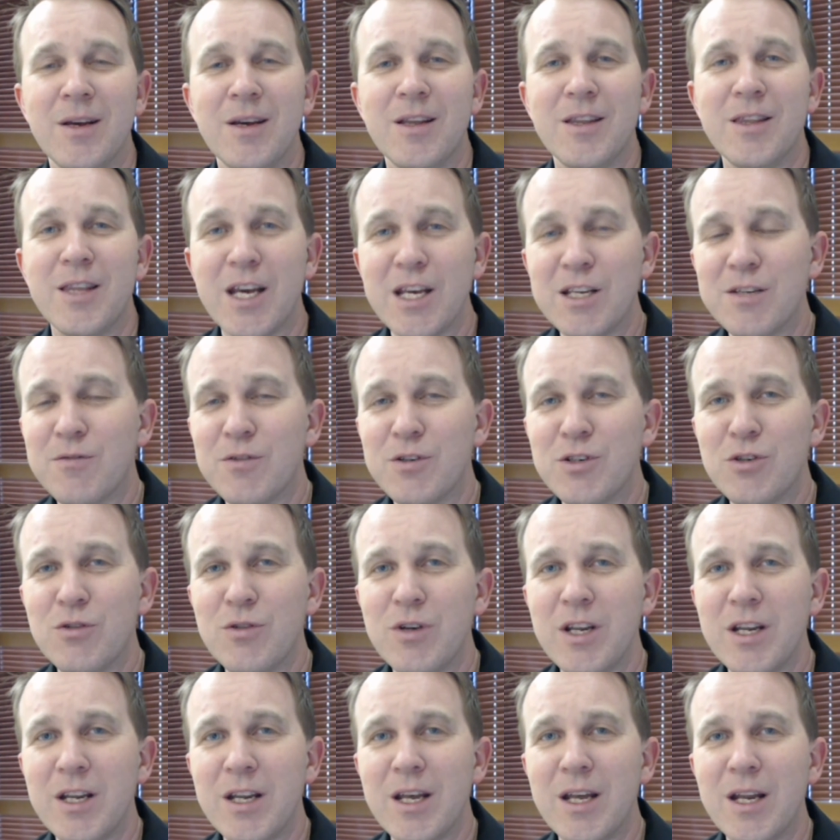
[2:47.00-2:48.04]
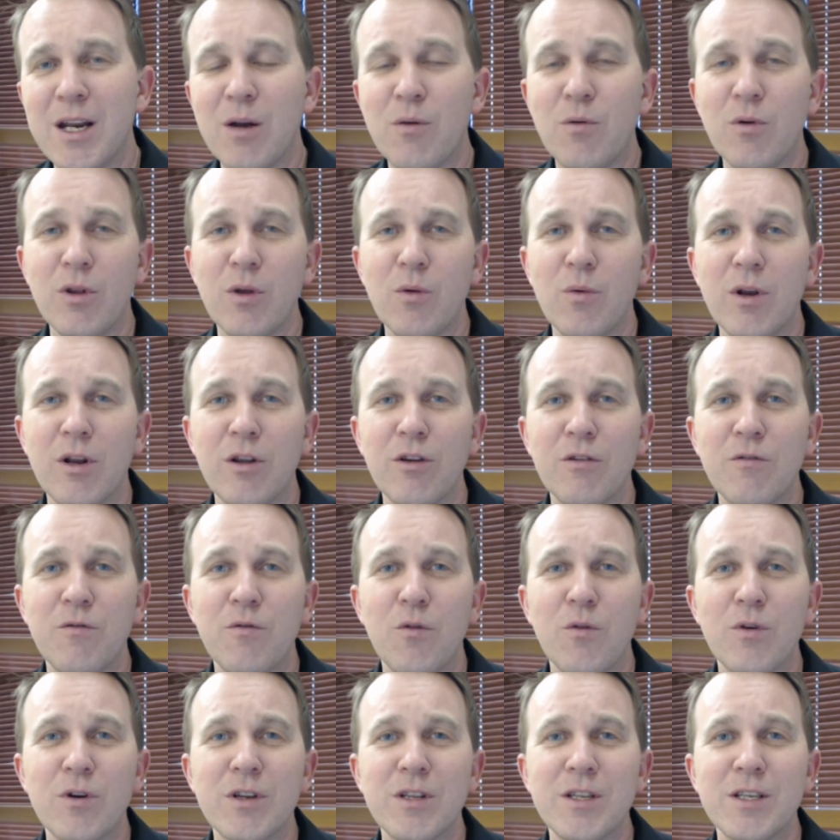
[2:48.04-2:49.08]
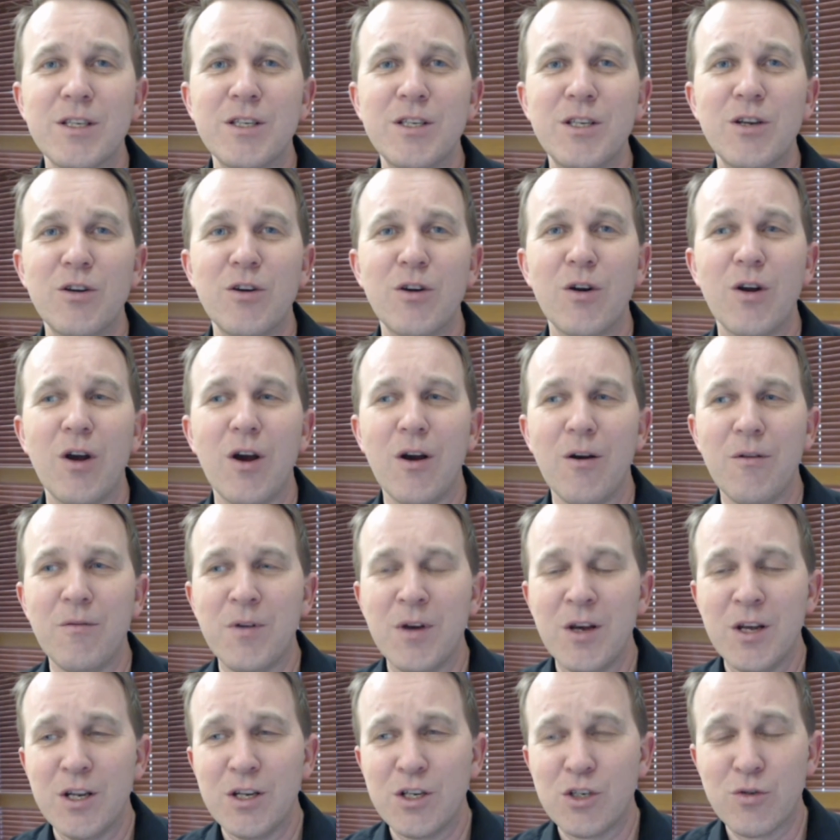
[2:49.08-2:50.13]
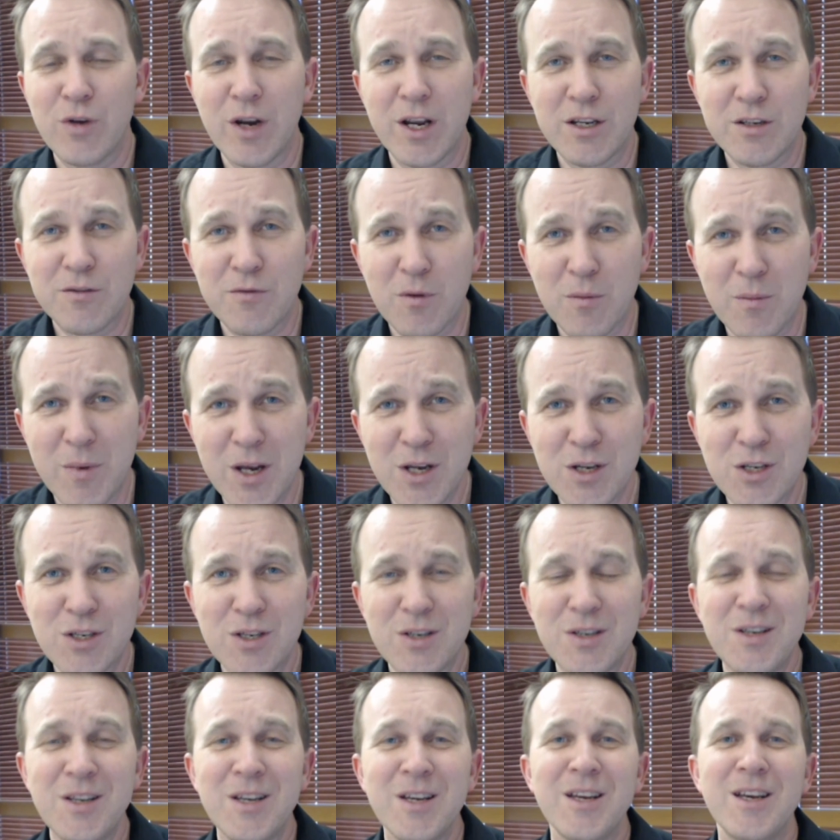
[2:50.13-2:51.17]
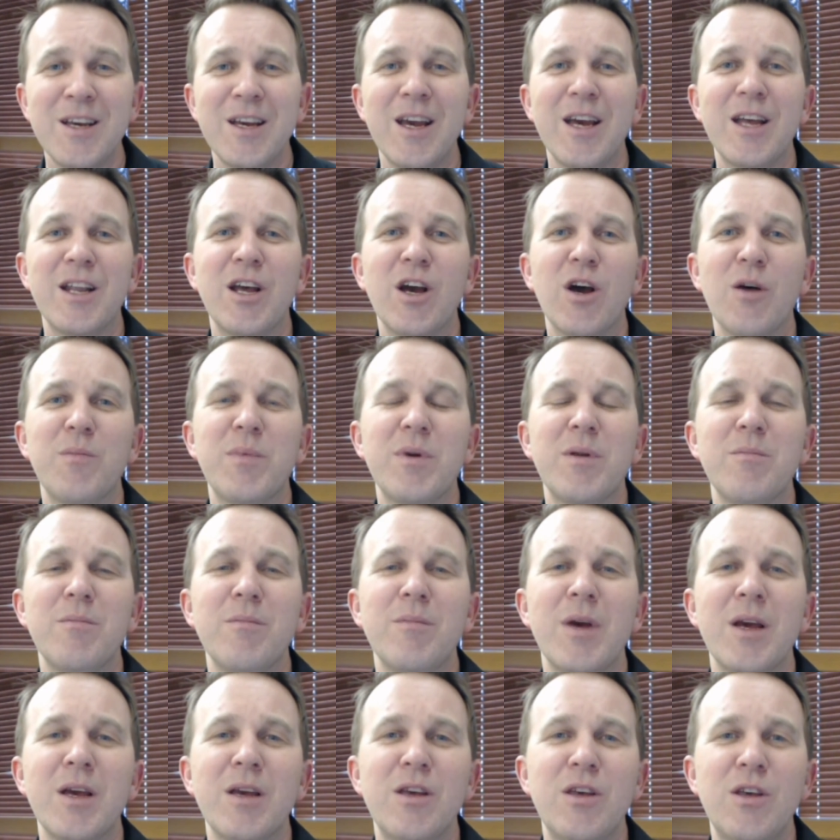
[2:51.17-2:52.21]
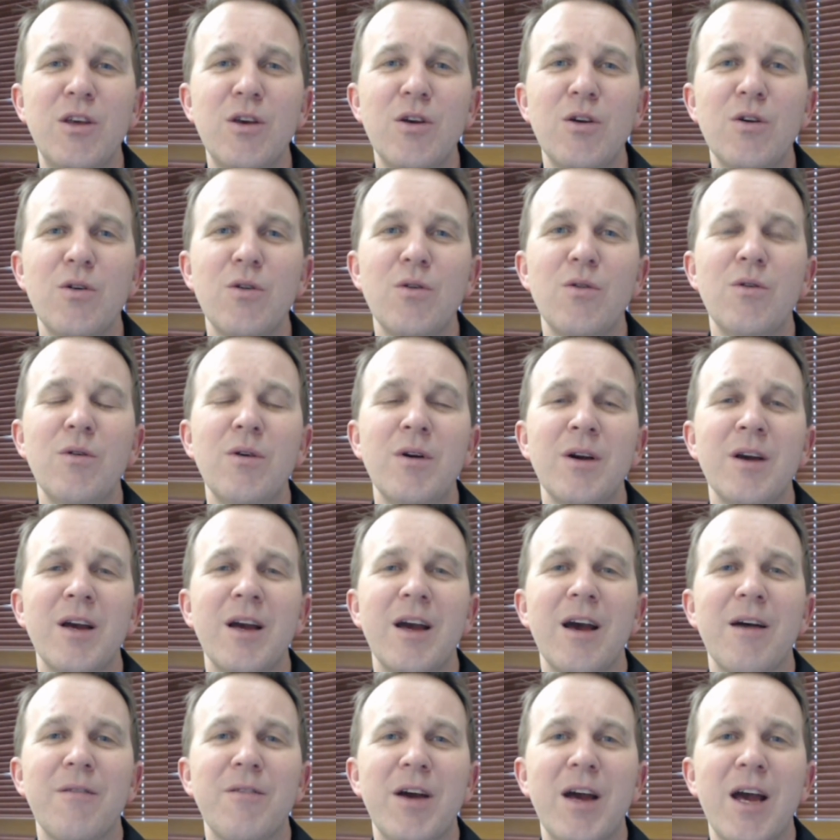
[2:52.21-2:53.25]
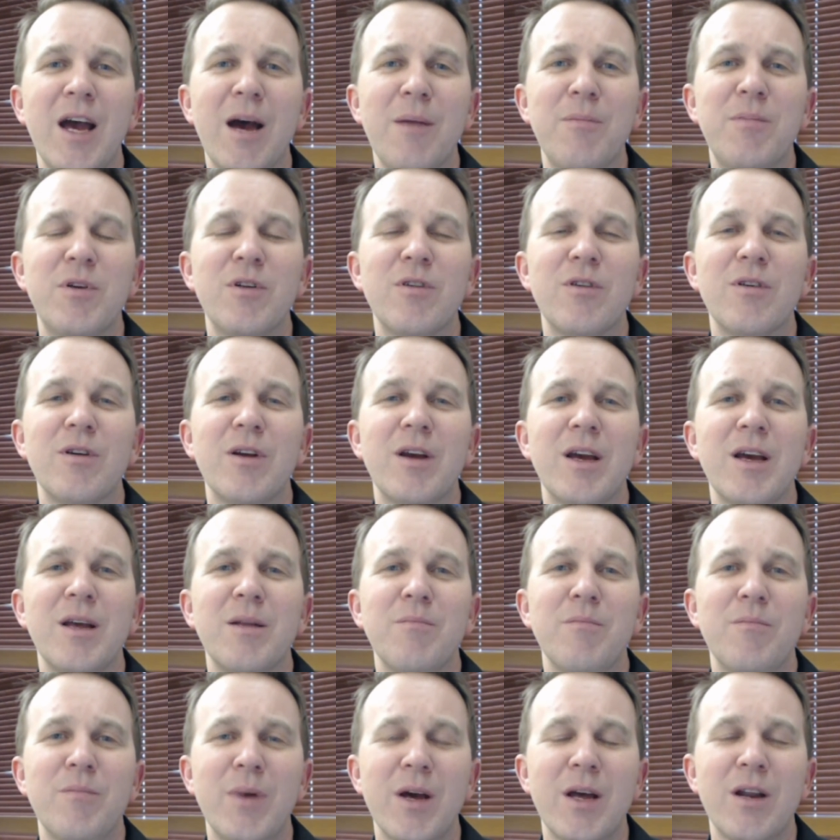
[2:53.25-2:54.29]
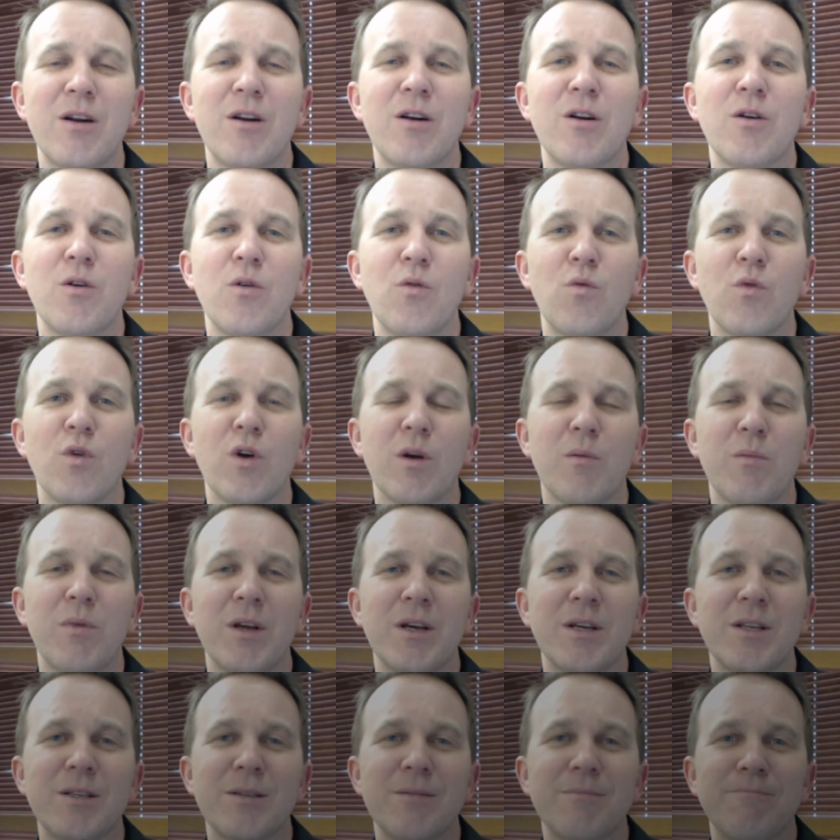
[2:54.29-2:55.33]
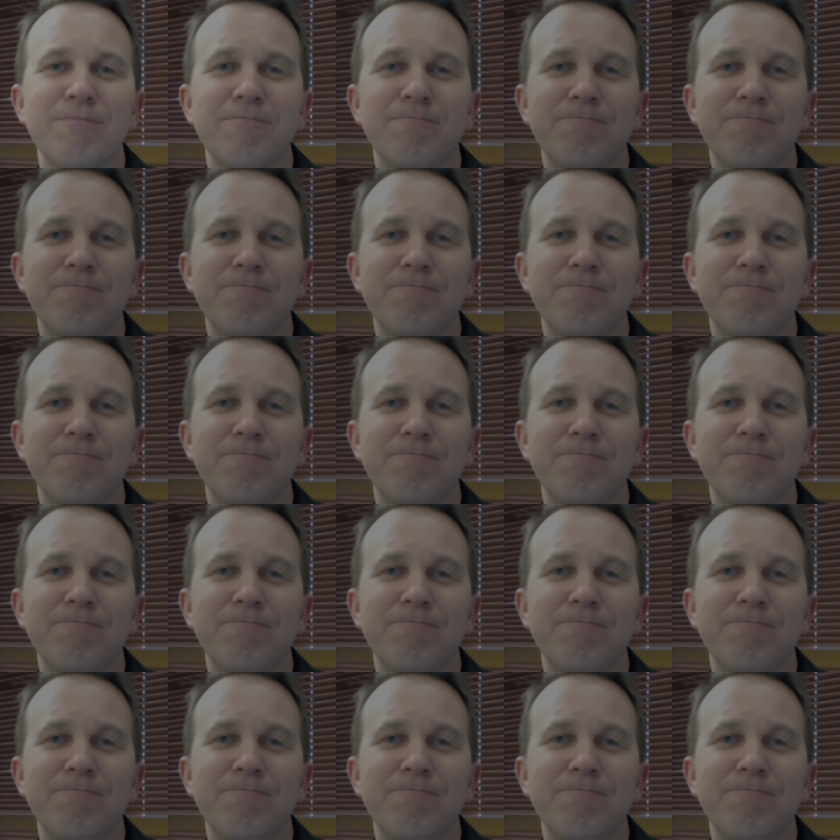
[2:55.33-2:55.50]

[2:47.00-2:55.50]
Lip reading: Thanks for tuning in. I really want to look forward to this year of transformation and helping make you have a happier and better workplace.